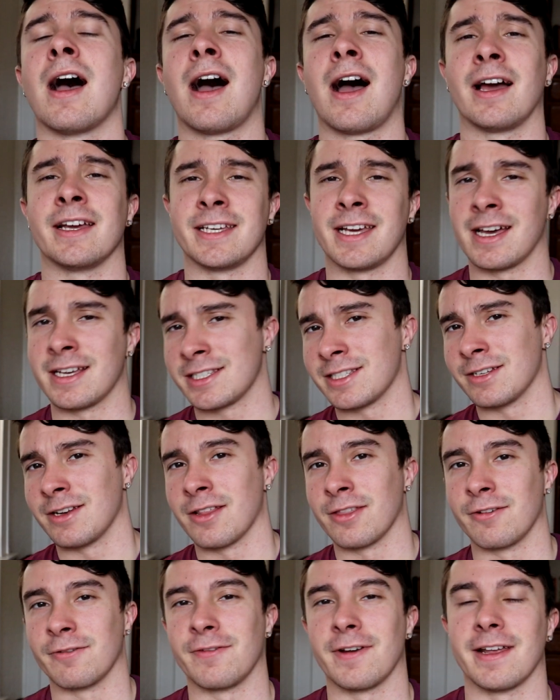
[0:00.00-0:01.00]
Yes,
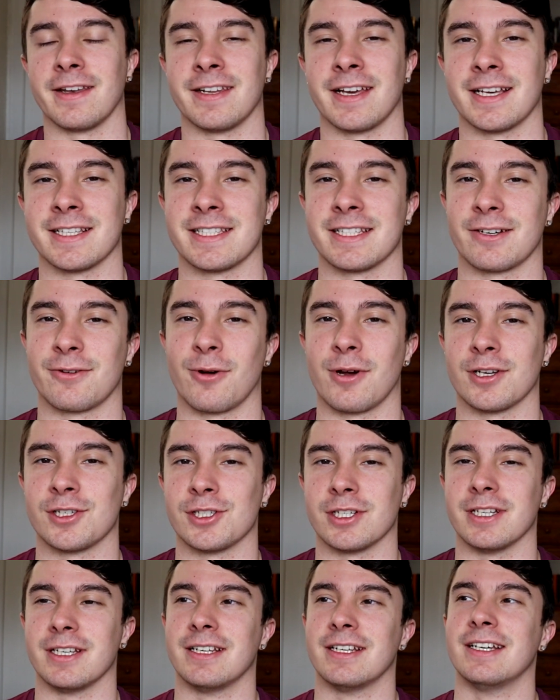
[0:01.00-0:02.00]
another fantastic
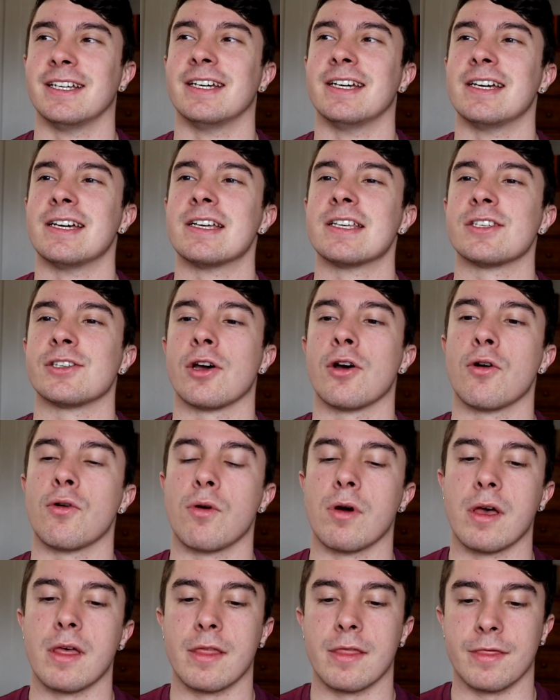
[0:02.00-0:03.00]
question.
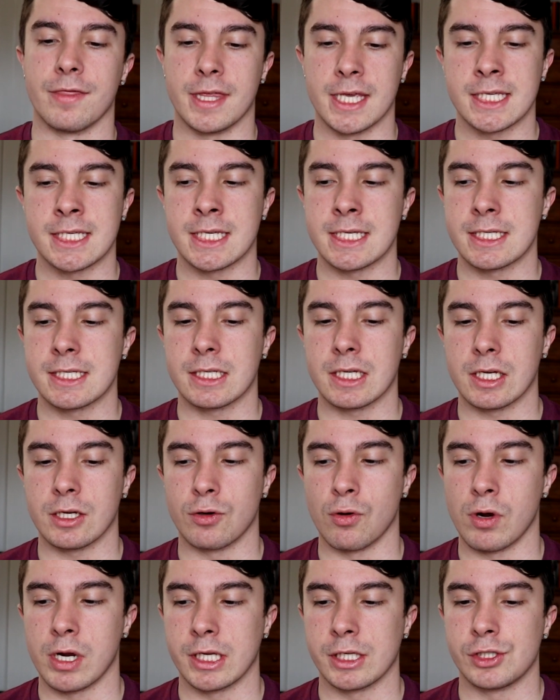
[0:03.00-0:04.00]
So this is
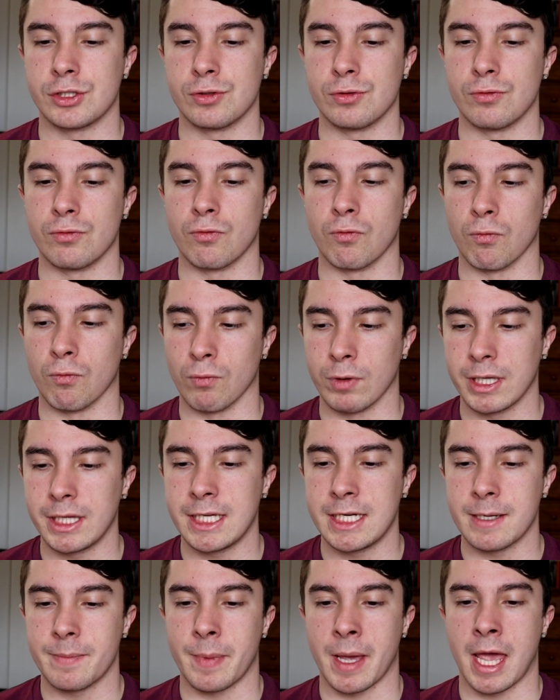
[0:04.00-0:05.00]
going to
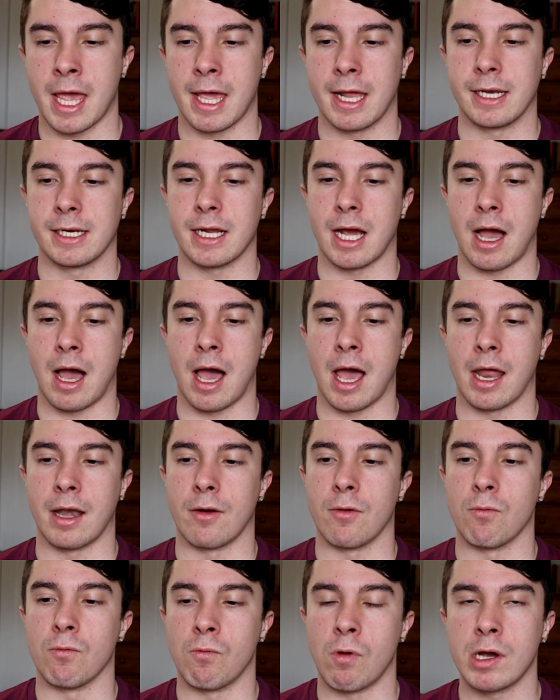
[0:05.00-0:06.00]
really depend on
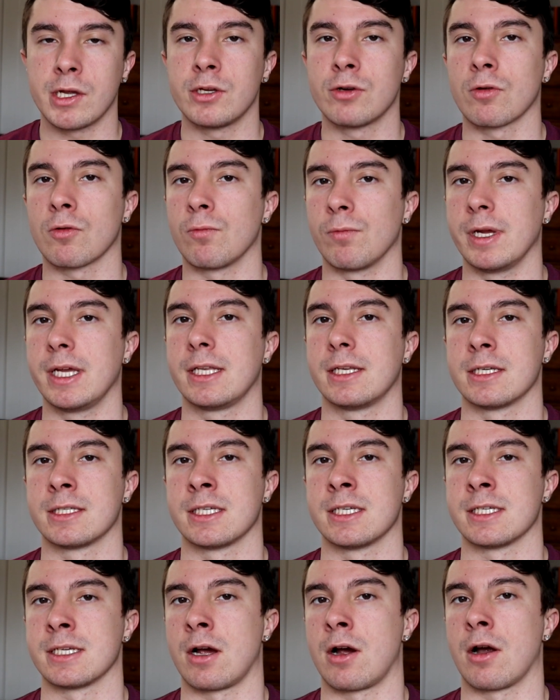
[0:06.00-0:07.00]
what your
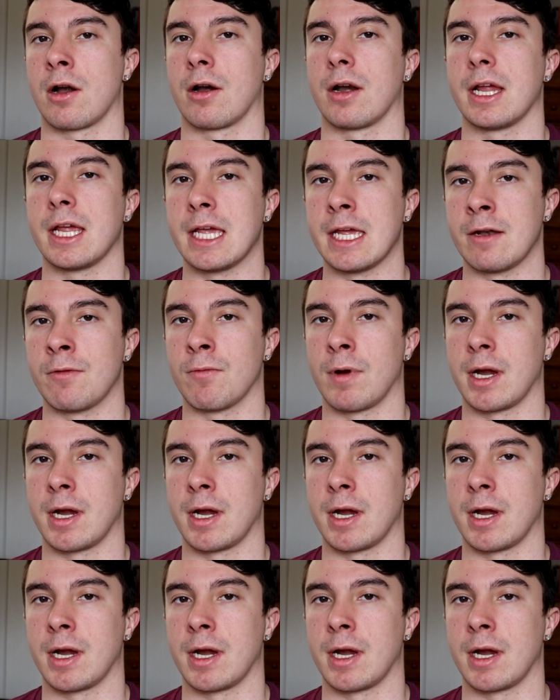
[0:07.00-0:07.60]
weaknesses are in